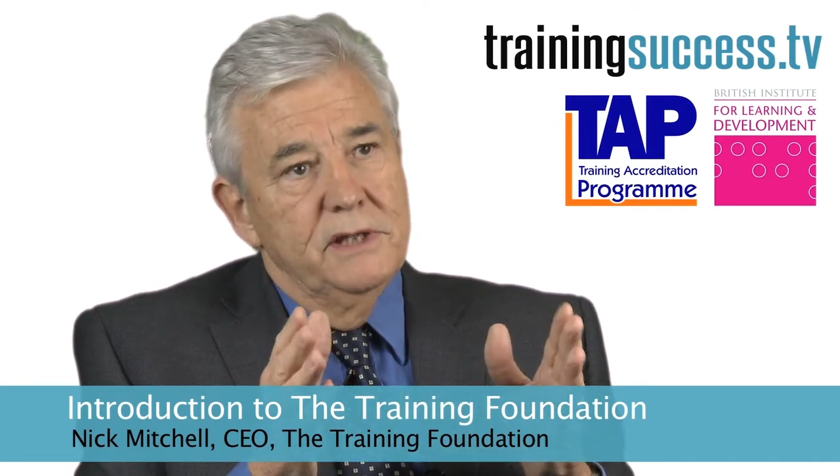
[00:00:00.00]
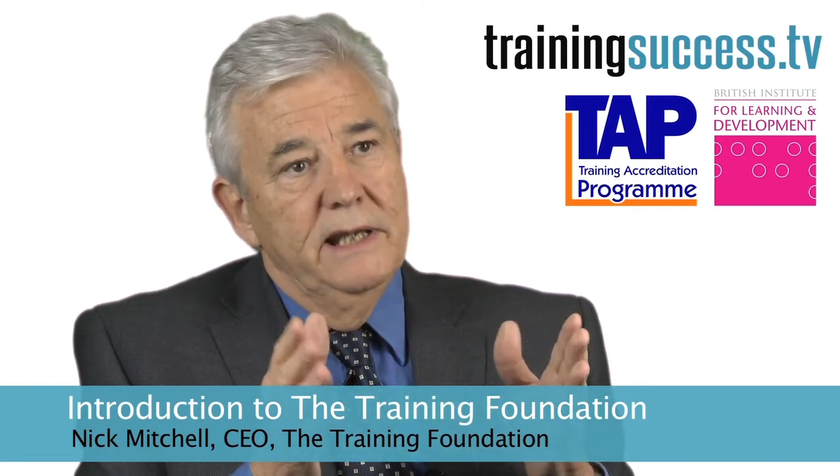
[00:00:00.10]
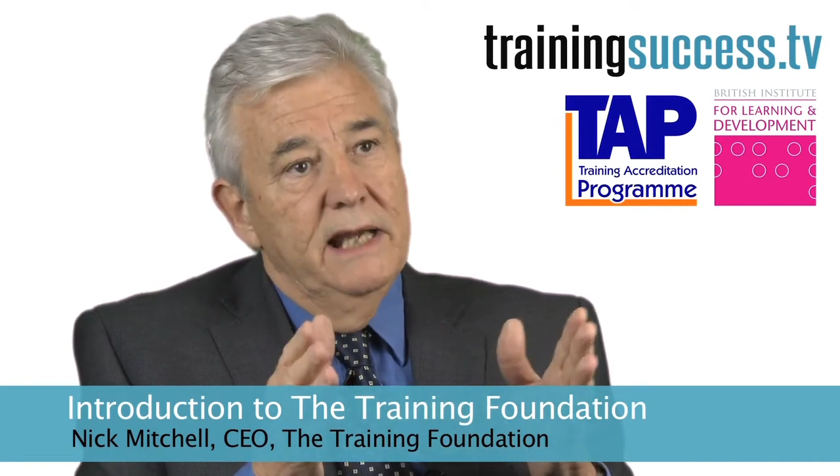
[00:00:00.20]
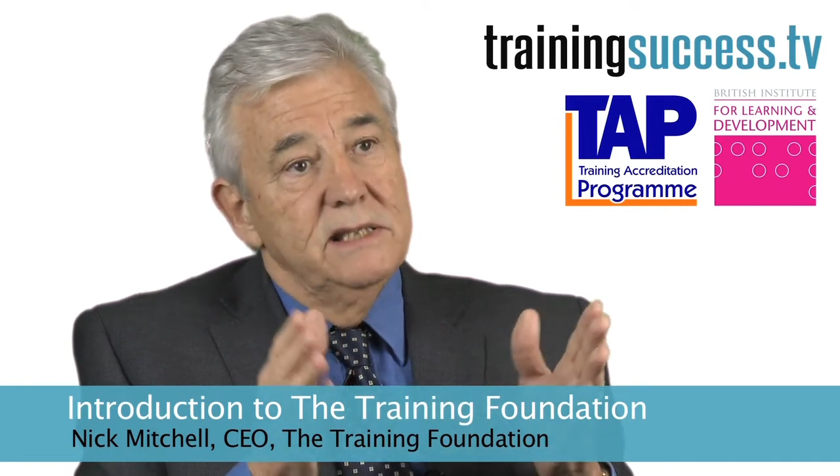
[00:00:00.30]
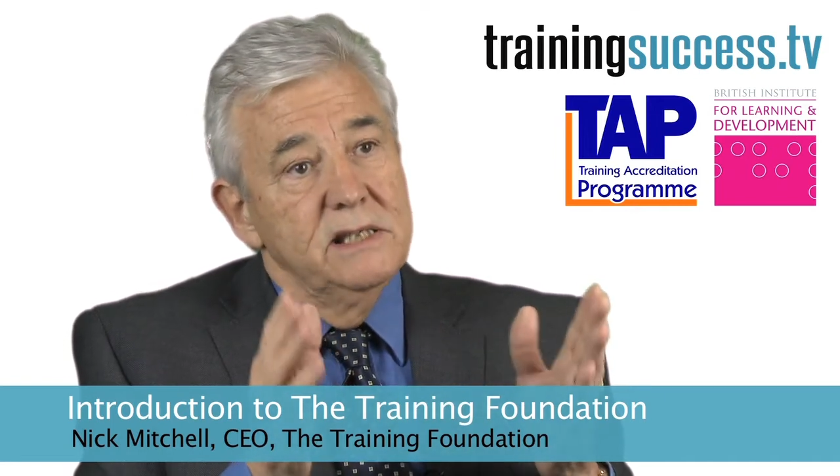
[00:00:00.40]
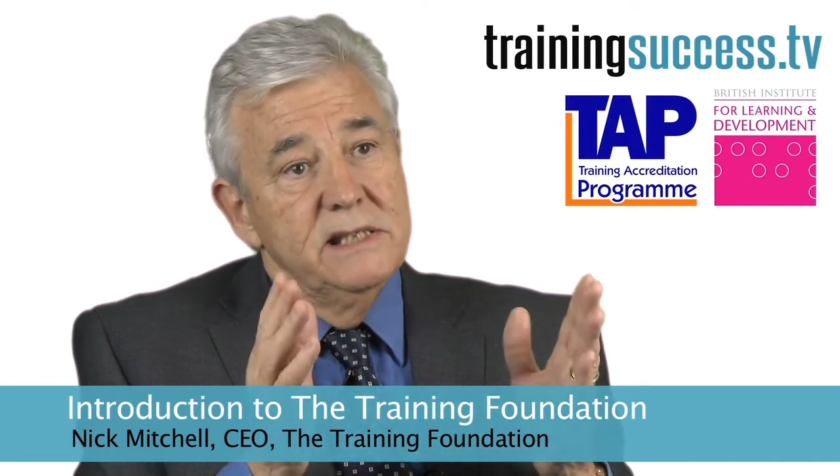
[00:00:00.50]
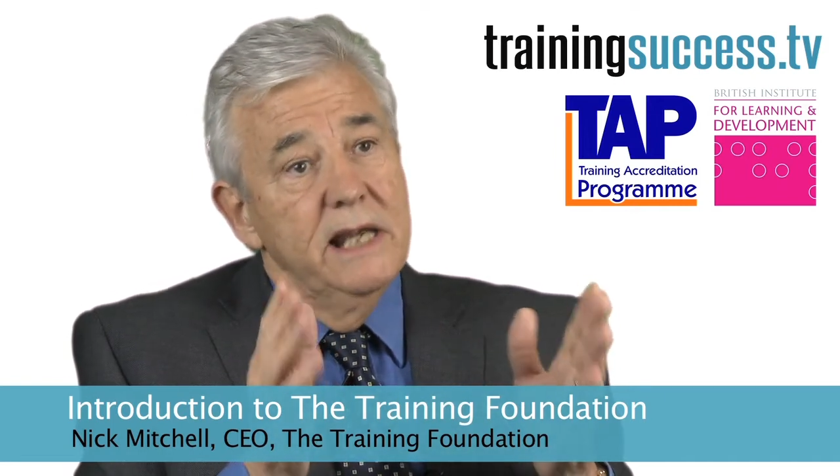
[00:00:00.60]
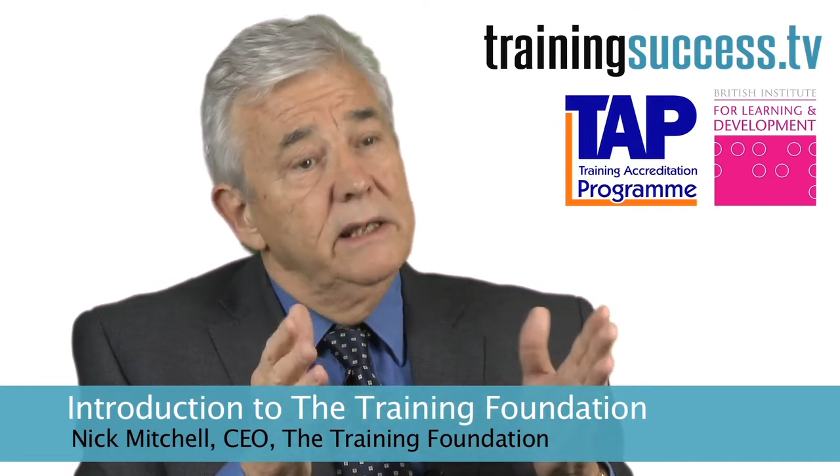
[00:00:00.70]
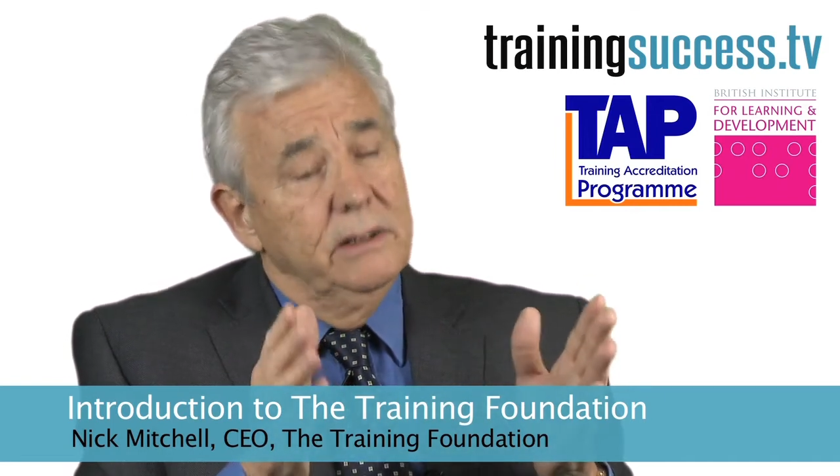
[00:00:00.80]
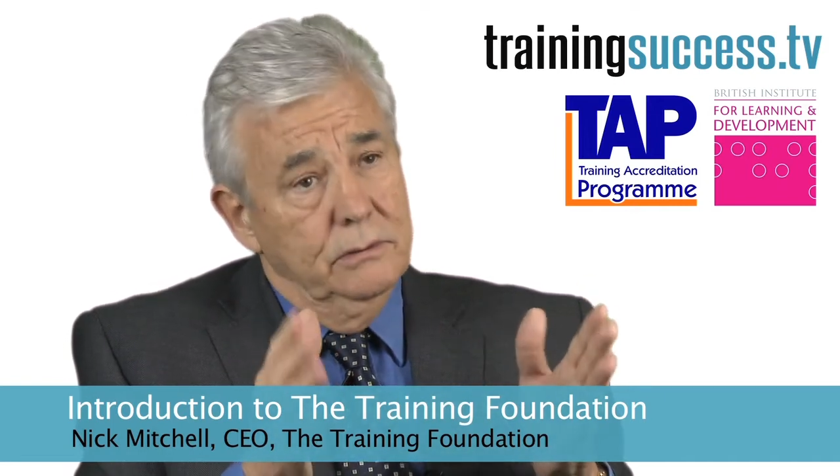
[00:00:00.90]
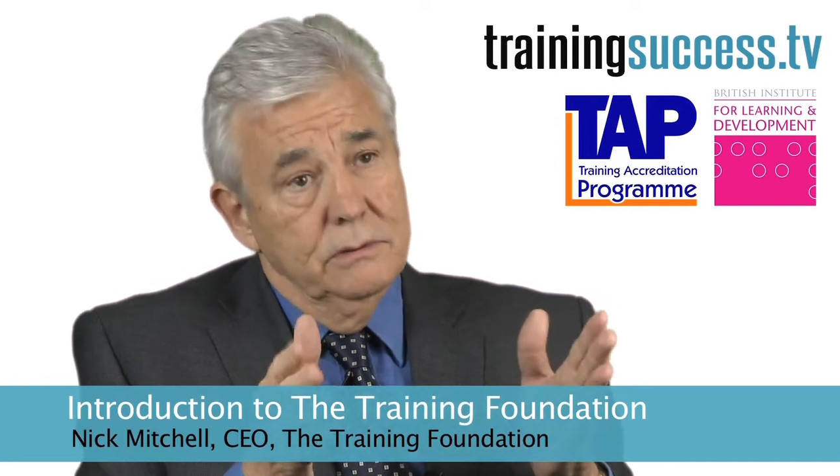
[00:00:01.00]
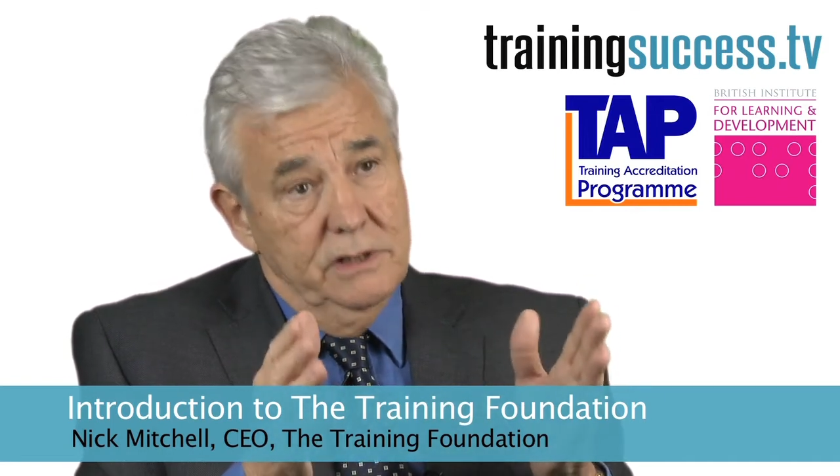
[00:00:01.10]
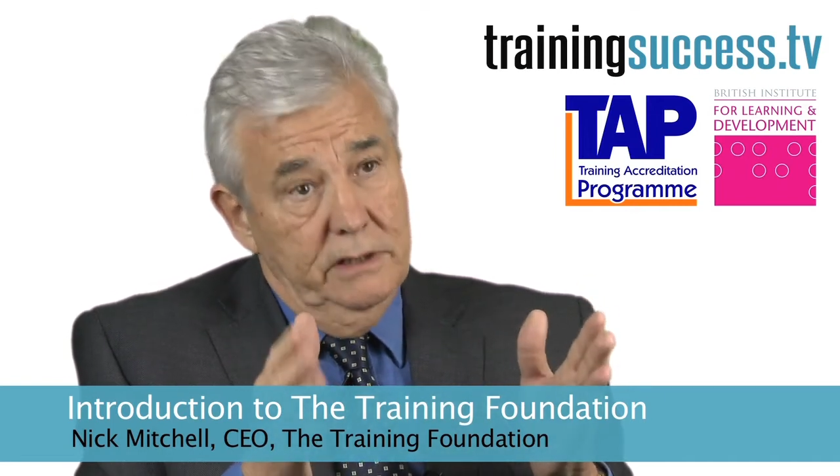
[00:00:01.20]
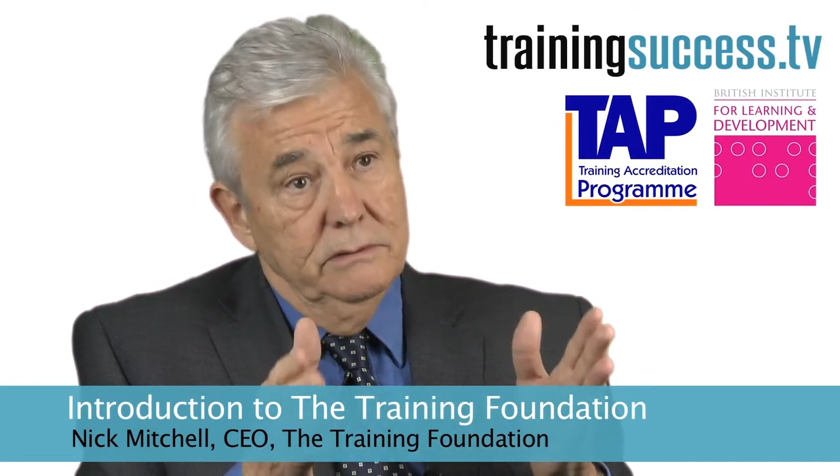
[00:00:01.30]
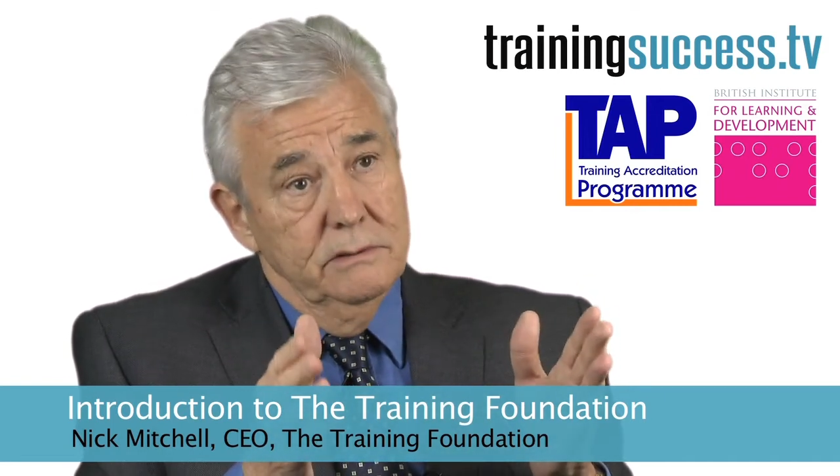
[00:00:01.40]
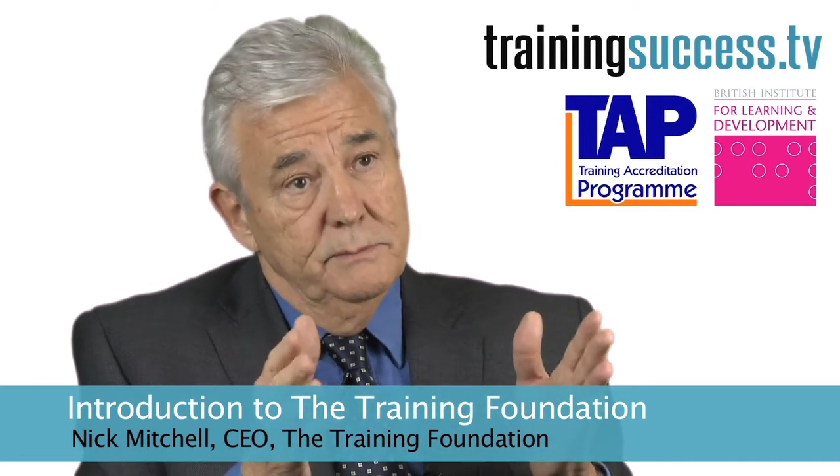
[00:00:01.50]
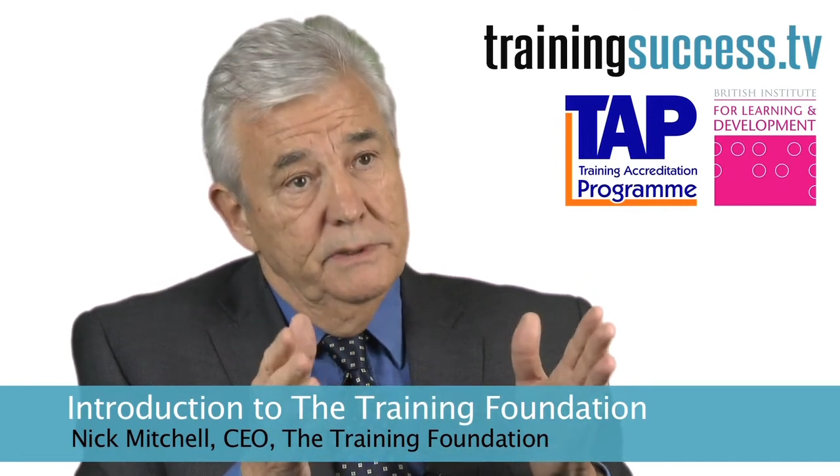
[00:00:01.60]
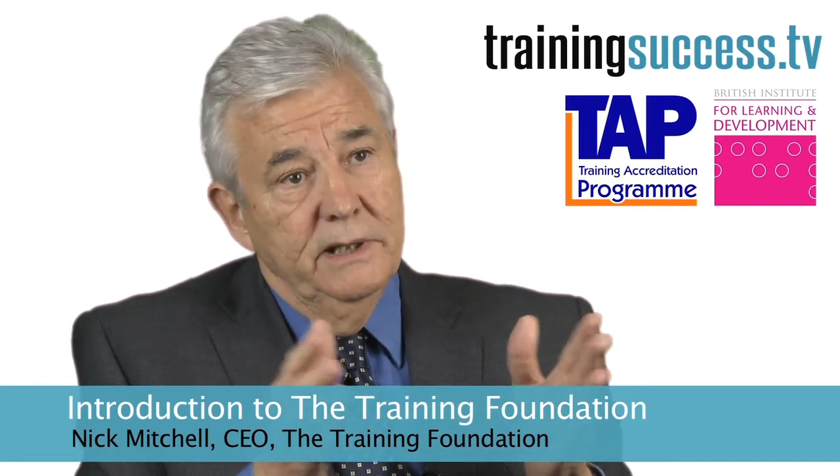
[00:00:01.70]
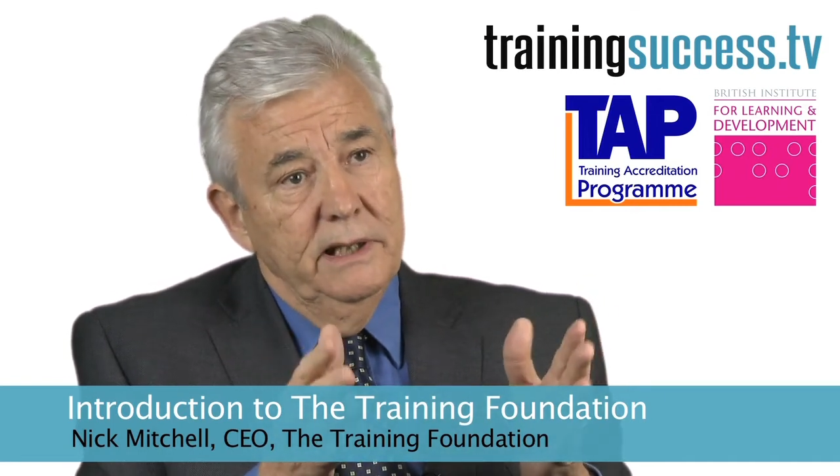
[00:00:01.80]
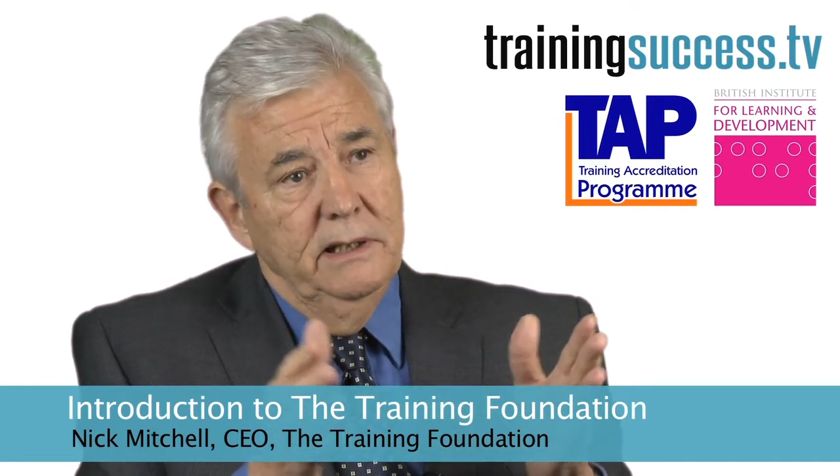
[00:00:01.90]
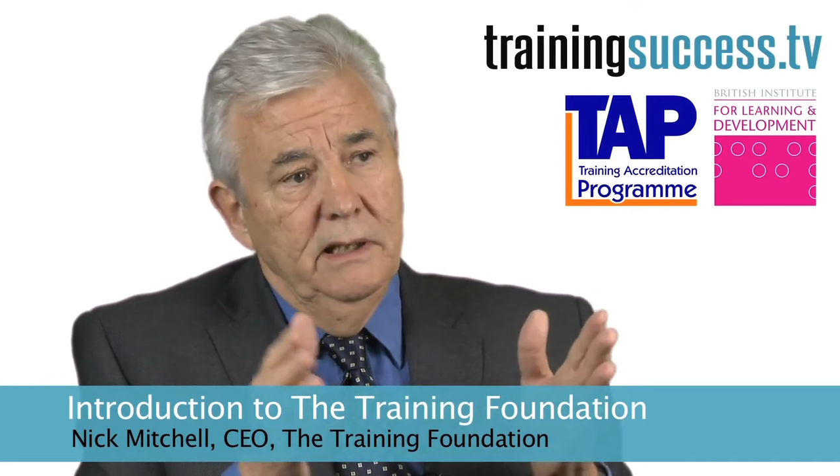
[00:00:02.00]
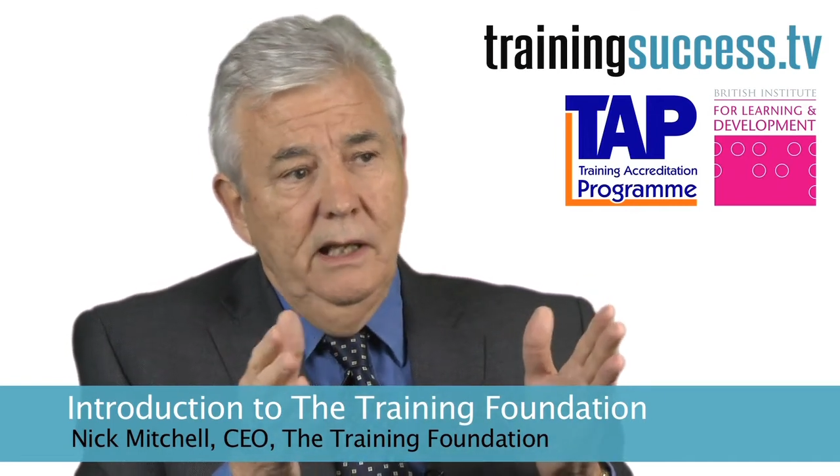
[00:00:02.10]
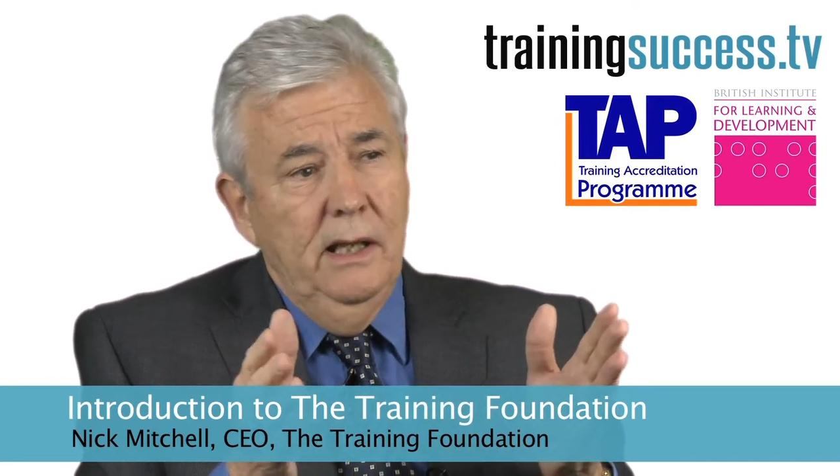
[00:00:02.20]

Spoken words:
They had technical skills, but they